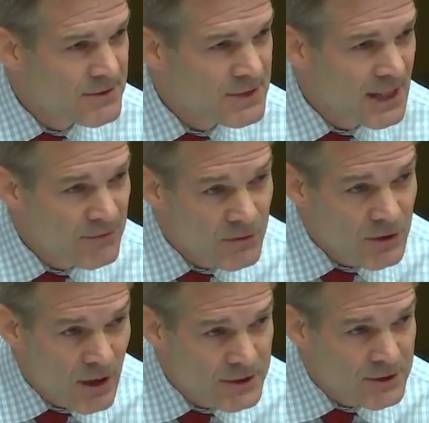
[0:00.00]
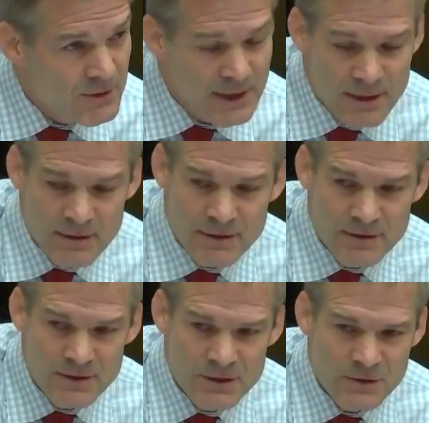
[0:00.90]
Stanford law degree,
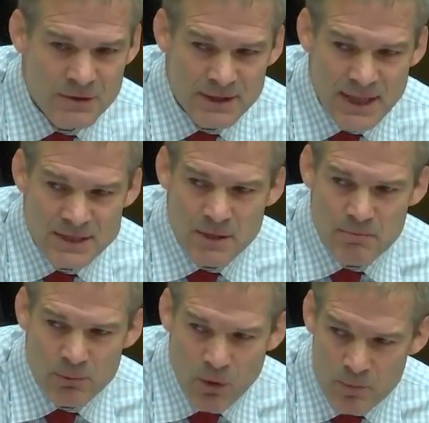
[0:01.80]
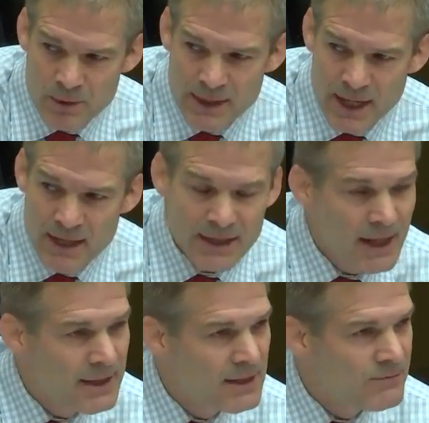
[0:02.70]
you think that's the appropriate kind of
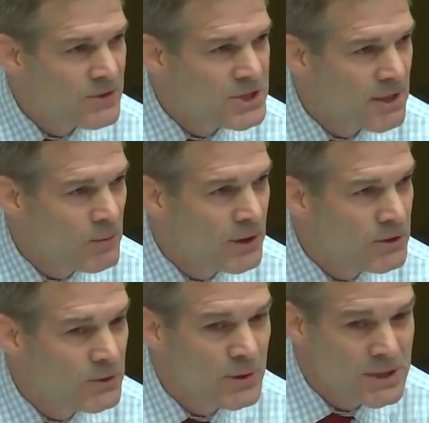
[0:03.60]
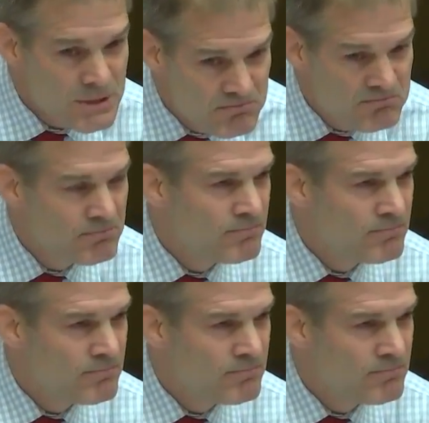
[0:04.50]
conduct for someone who has